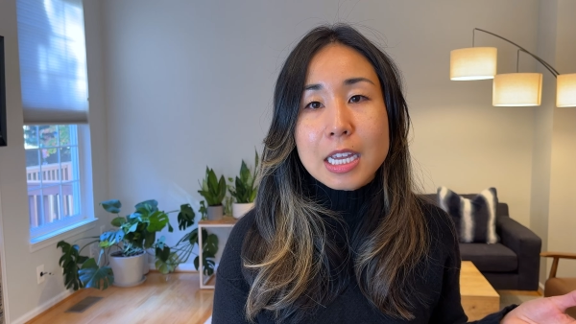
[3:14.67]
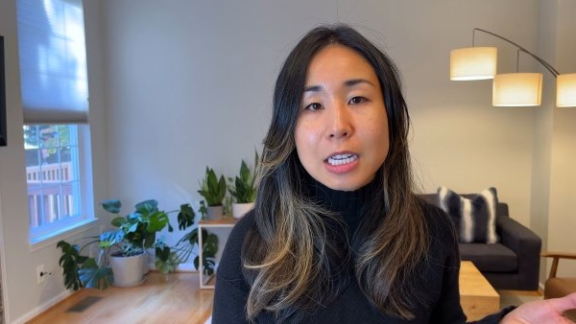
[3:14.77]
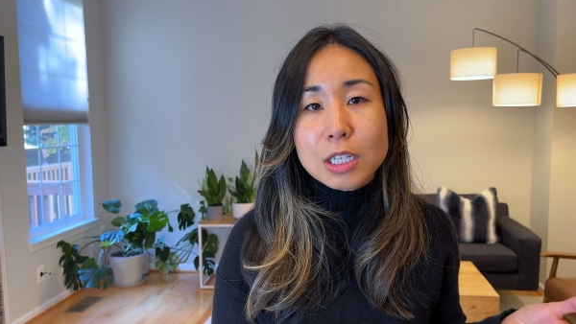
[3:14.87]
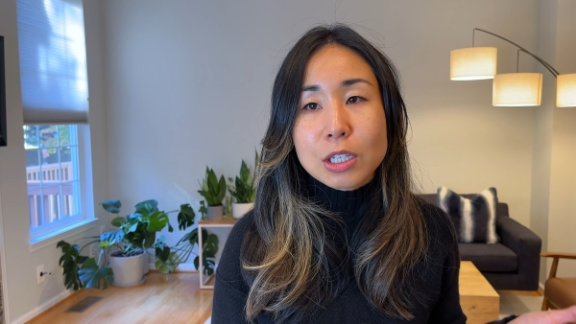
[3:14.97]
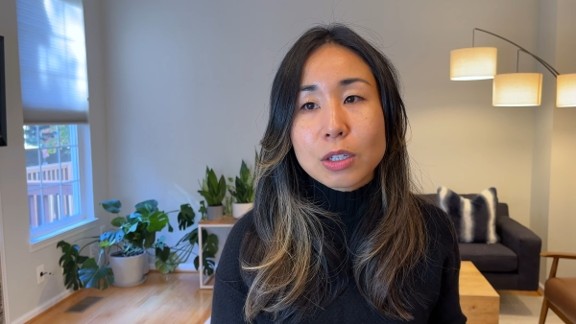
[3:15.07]

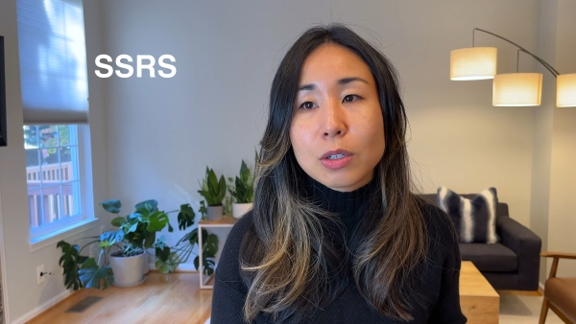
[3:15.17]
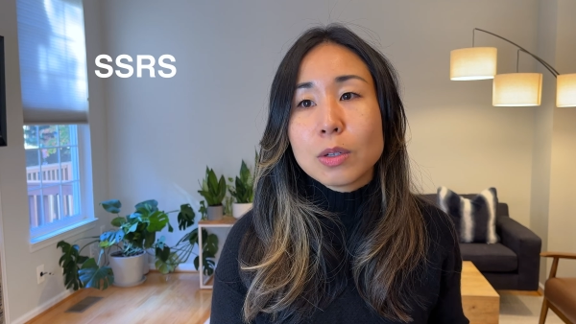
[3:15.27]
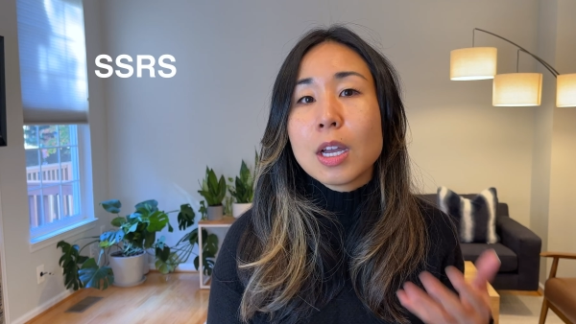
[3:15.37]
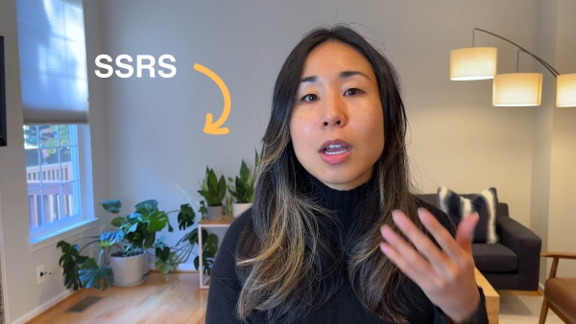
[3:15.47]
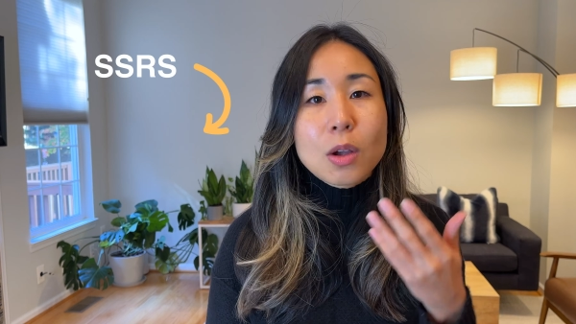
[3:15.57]

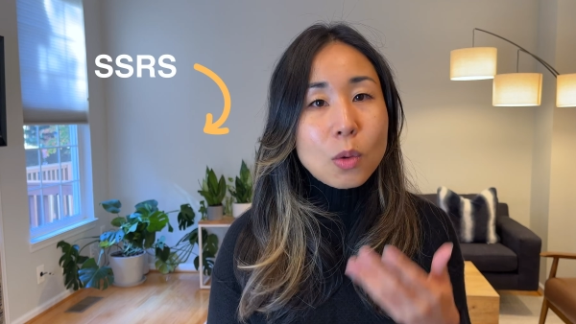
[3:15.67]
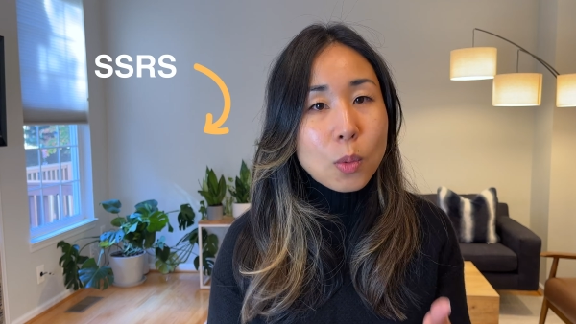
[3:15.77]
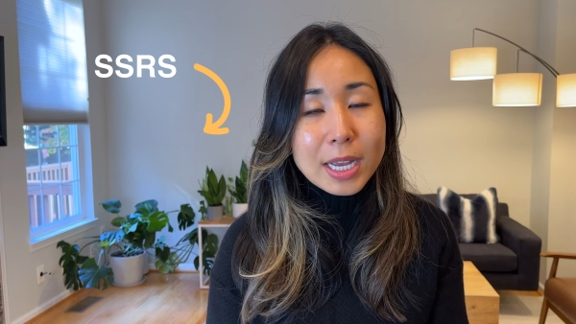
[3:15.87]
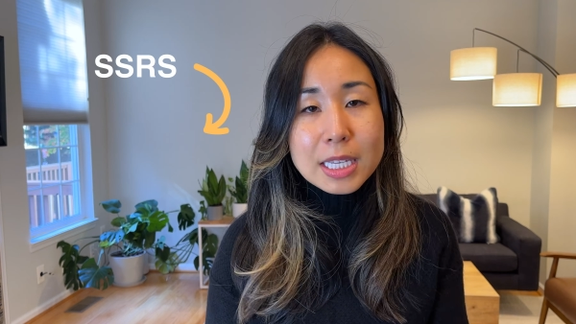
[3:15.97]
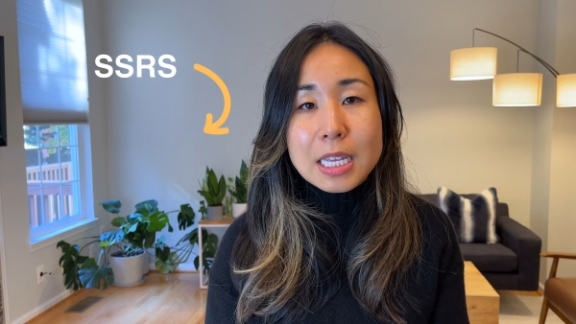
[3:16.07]
into
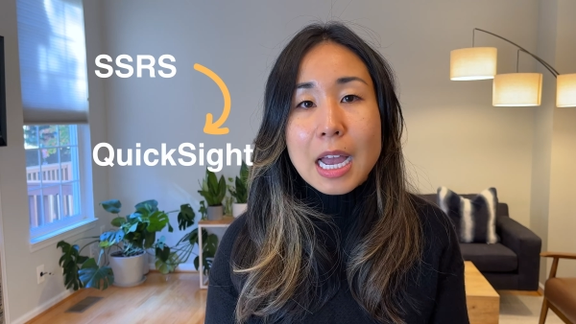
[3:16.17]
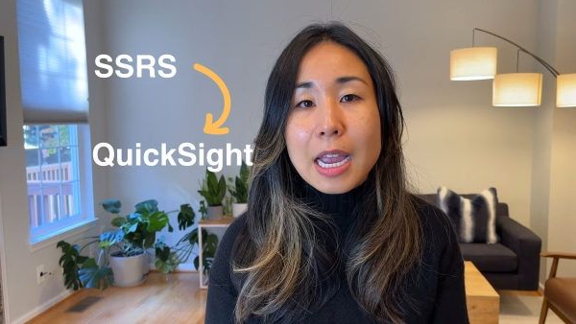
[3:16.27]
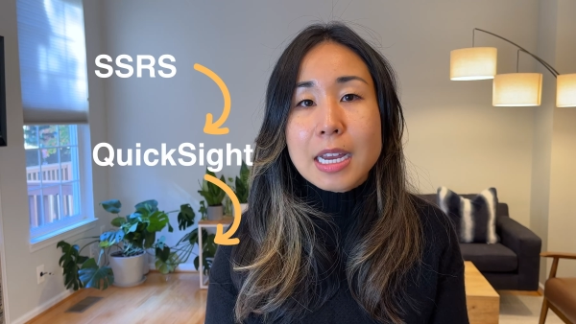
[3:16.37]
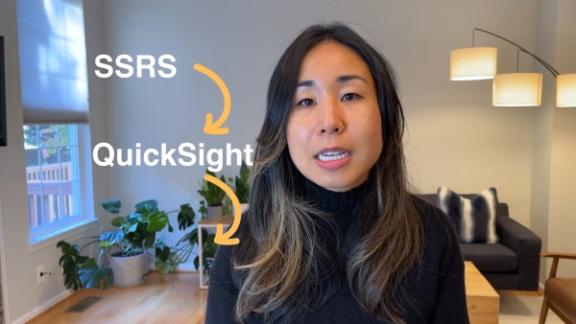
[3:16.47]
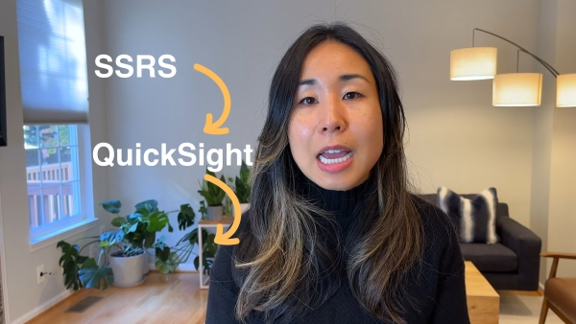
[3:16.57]

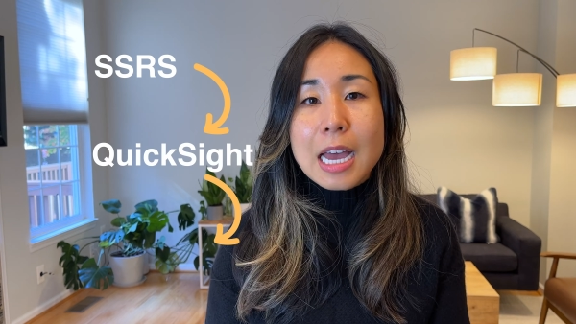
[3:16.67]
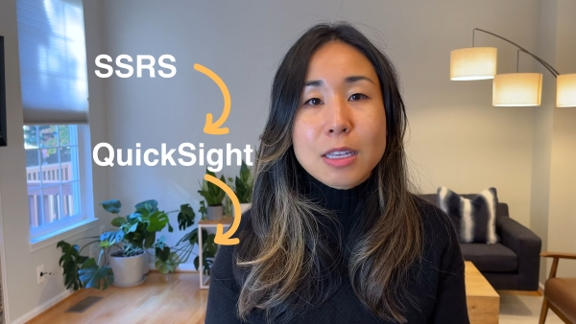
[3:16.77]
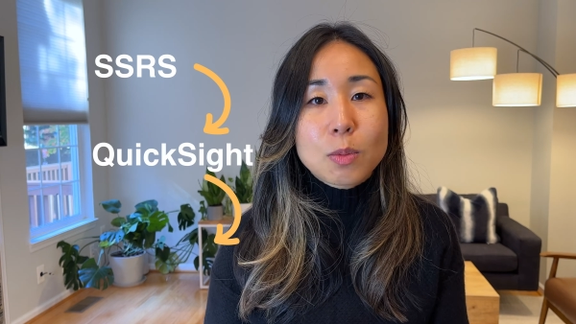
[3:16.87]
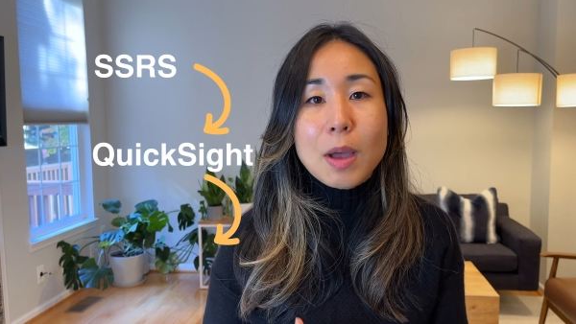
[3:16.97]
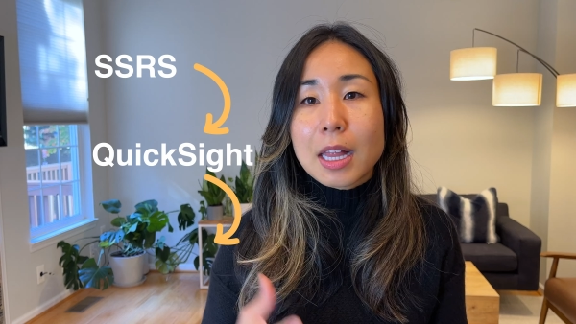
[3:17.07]
QuickSight
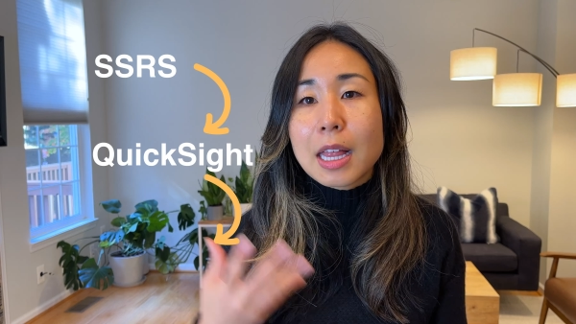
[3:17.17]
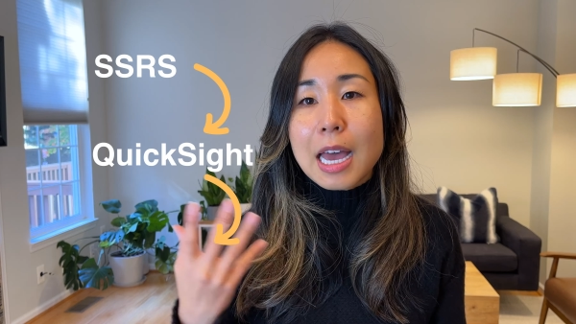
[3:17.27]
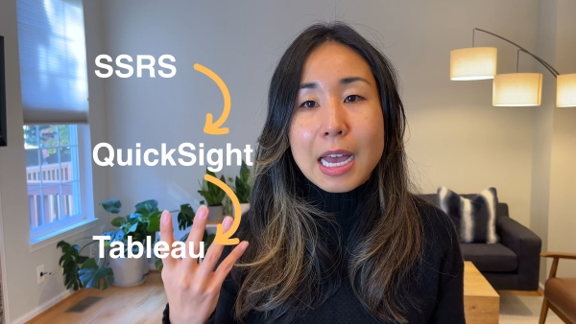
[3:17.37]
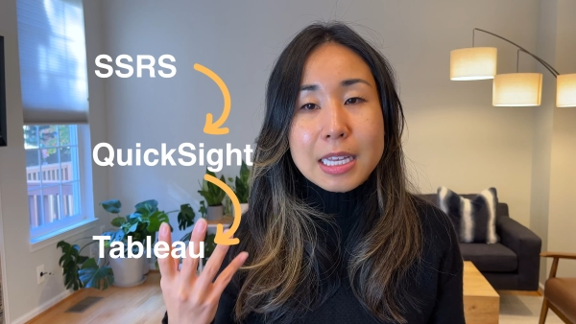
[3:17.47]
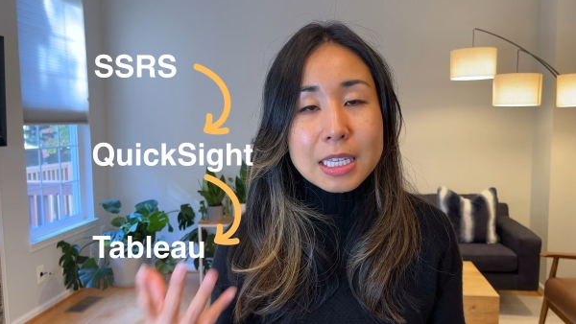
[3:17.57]
as
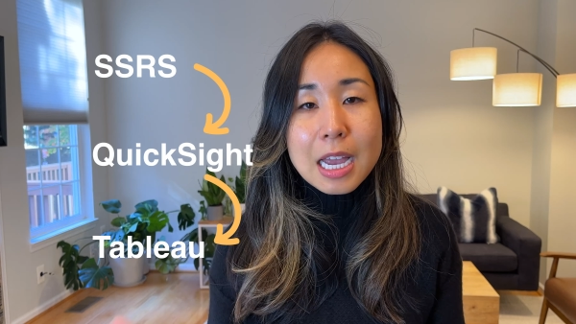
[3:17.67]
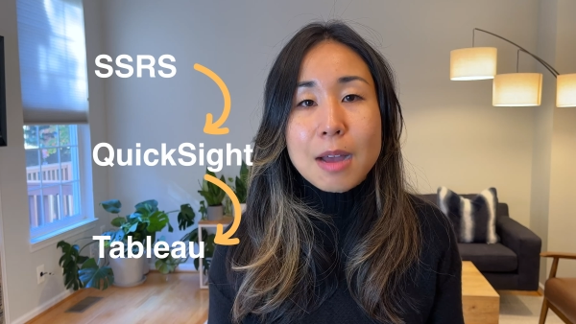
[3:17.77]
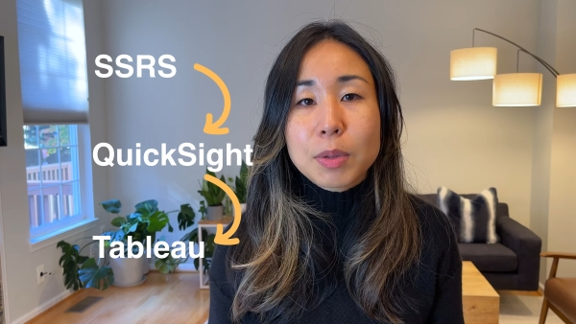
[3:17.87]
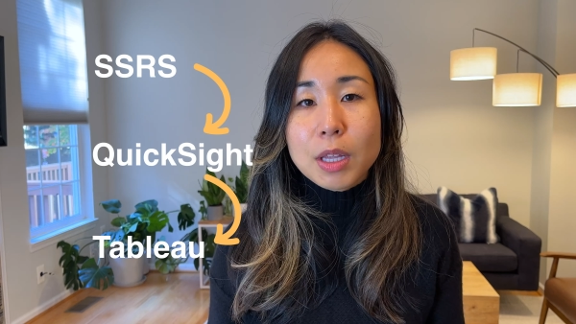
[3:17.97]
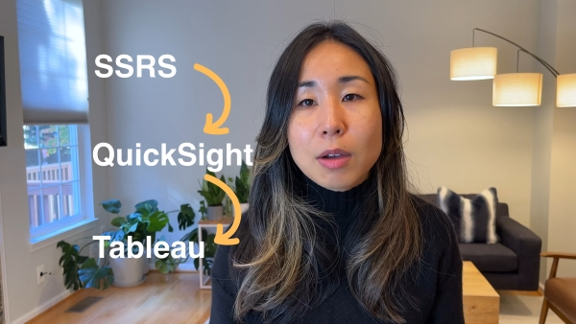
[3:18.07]
well as
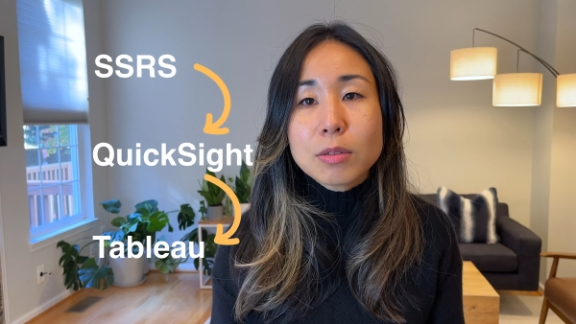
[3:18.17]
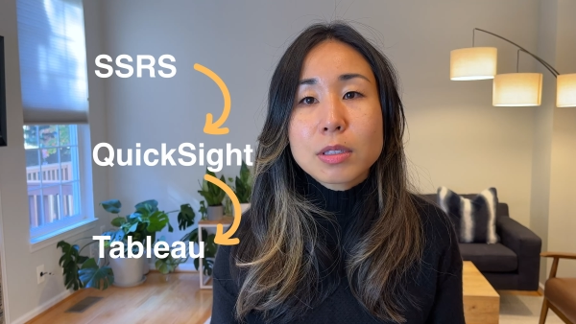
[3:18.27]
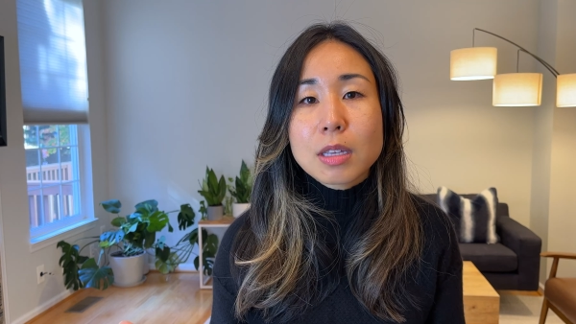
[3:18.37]
Tableau,